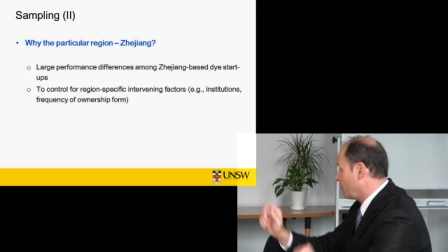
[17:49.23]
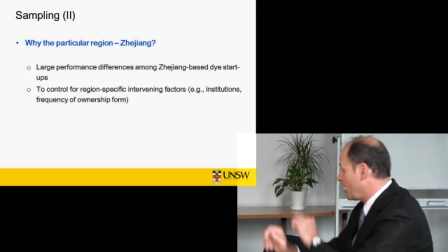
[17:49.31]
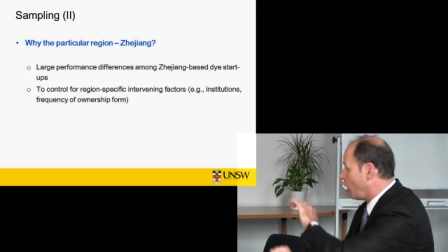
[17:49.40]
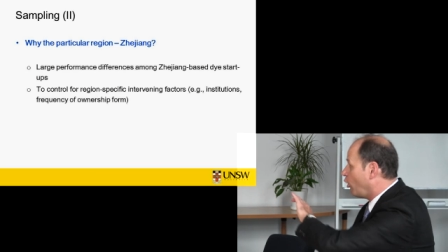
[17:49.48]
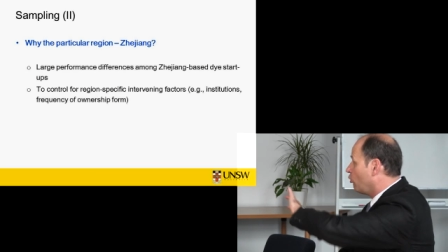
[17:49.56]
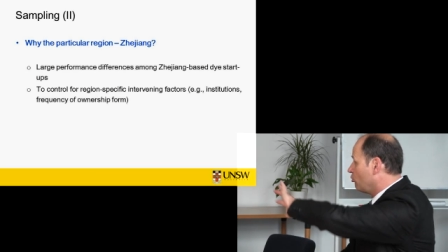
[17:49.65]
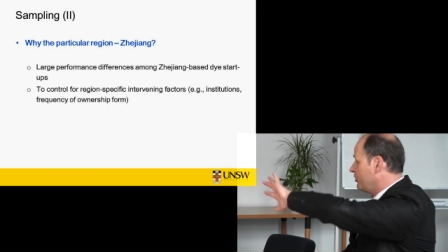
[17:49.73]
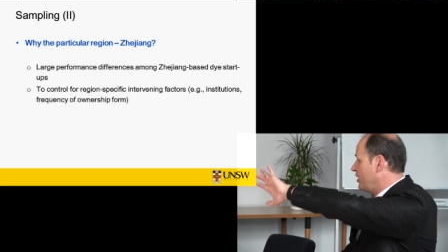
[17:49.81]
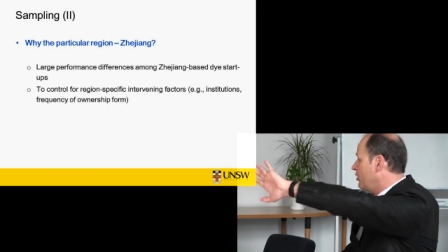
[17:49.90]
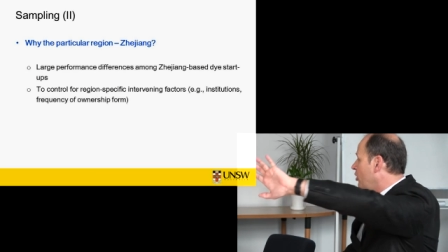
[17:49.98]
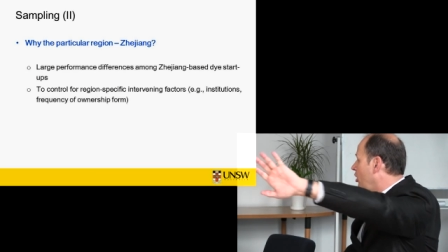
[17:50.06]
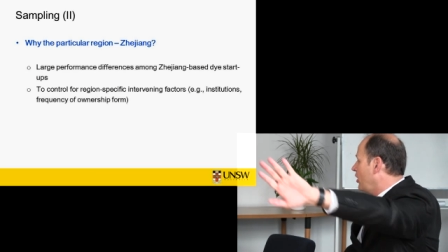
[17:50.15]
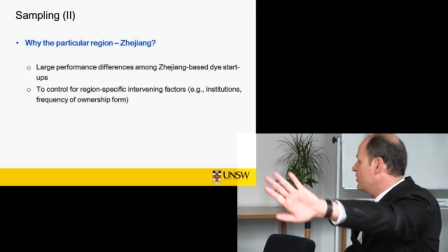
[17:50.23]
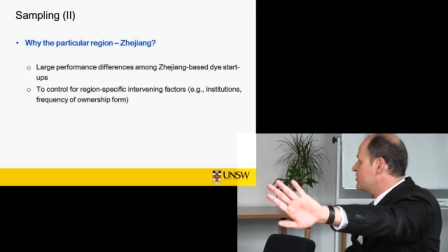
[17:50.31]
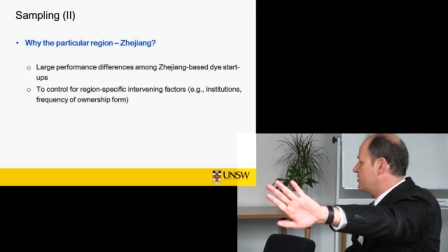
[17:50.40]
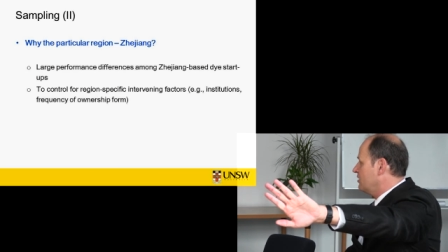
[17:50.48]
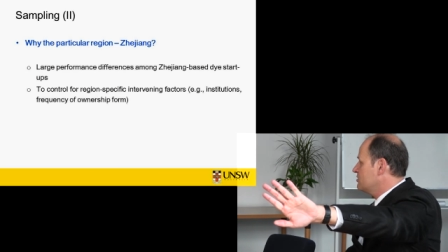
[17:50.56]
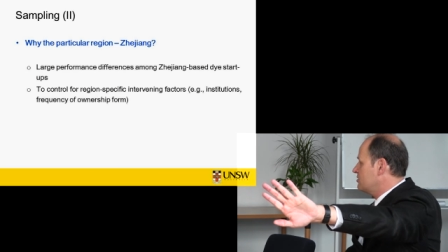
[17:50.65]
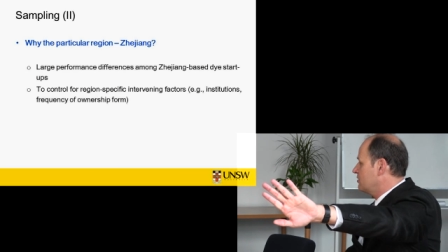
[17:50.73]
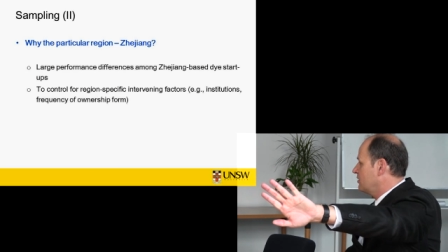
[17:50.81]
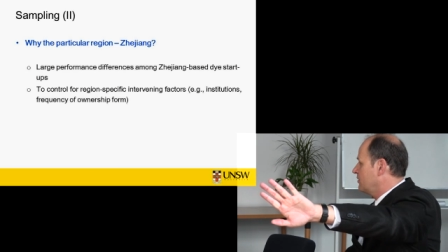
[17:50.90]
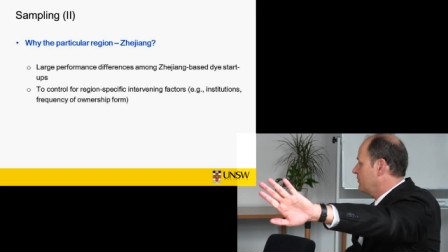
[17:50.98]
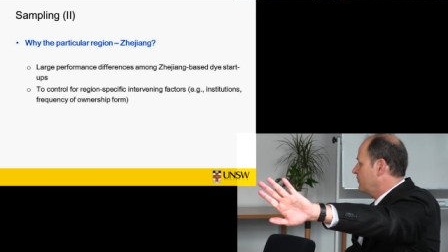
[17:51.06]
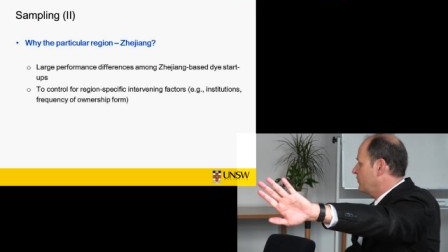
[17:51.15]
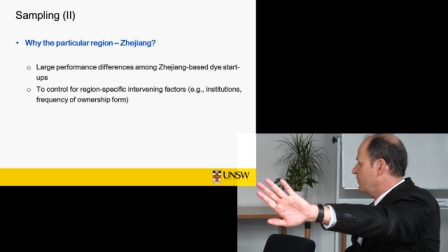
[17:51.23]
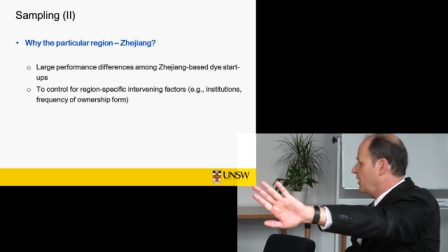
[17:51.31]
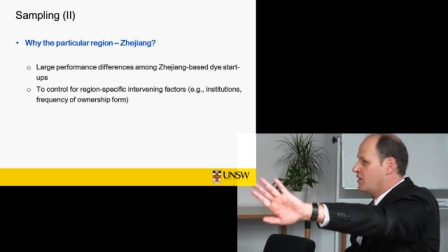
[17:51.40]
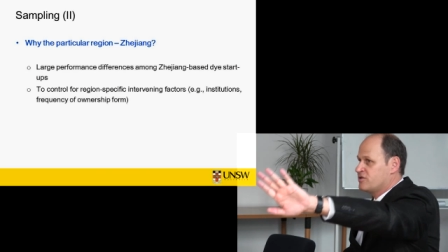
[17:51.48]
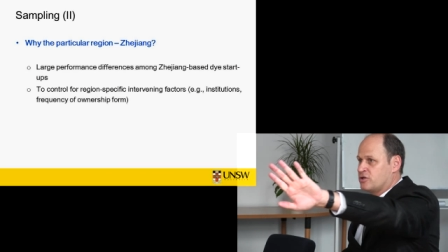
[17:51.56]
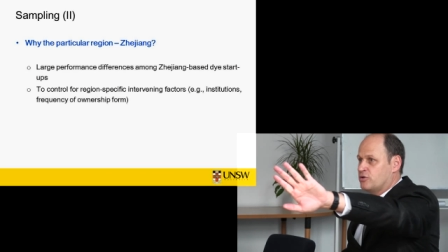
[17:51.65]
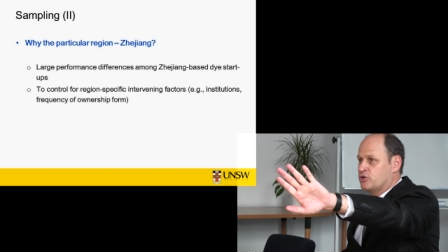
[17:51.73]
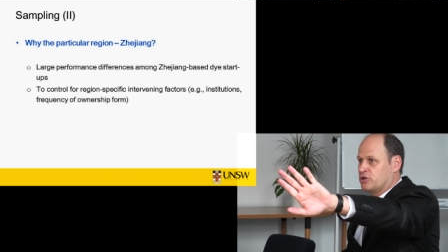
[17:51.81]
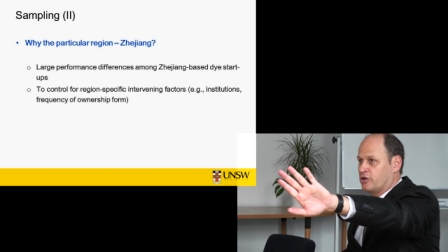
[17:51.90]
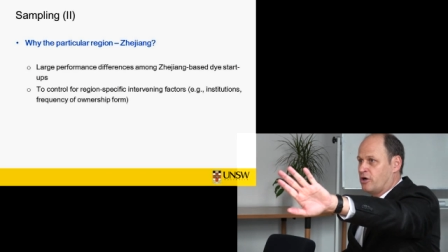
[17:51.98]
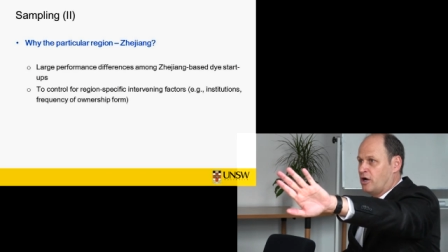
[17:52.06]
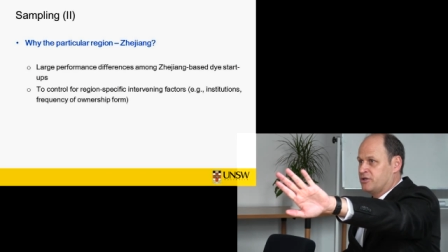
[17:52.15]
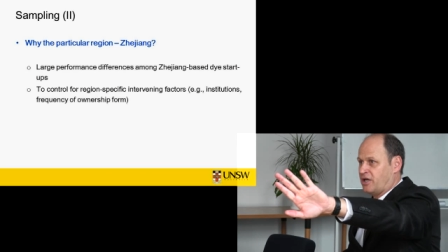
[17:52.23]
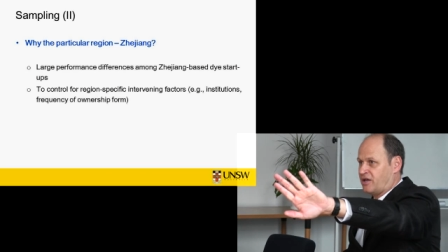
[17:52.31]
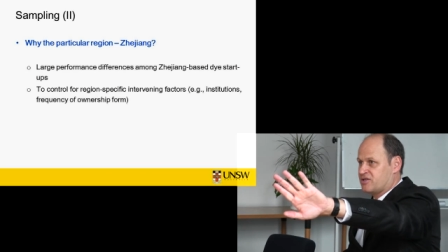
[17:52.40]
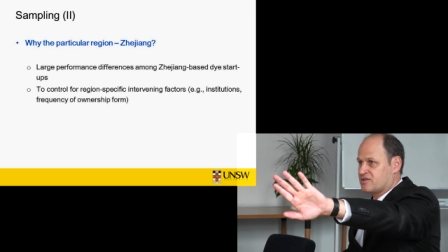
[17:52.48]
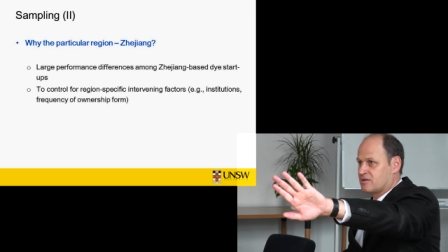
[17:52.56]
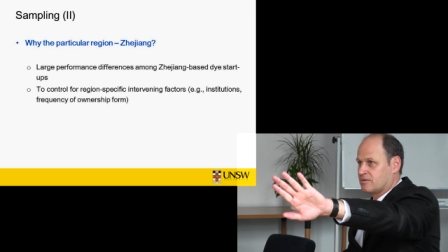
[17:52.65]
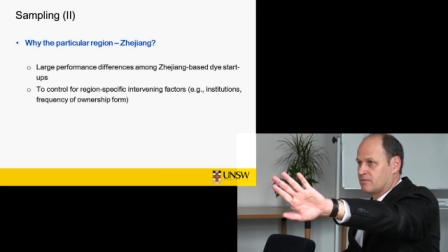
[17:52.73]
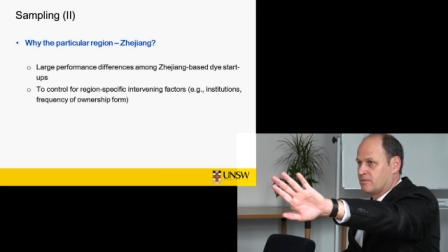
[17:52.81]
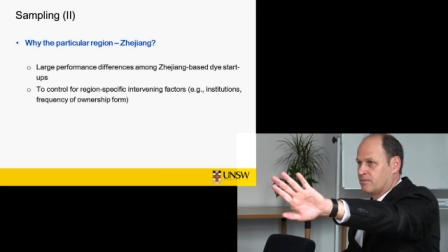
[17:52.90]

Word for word: So we are holding constant the institutional context.